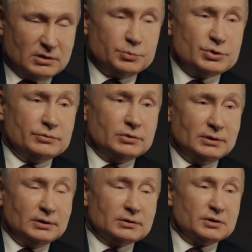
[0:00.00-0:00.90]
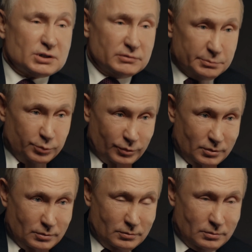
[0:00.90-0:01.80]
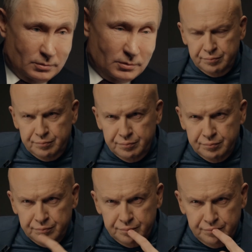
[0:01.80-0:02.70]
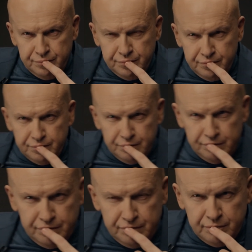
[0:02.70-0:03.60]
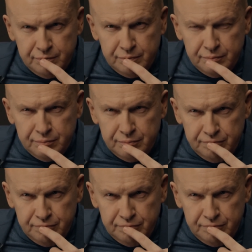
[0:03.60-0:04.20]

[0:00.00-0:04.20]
At first, a simple, even primitive thought entered my mind. to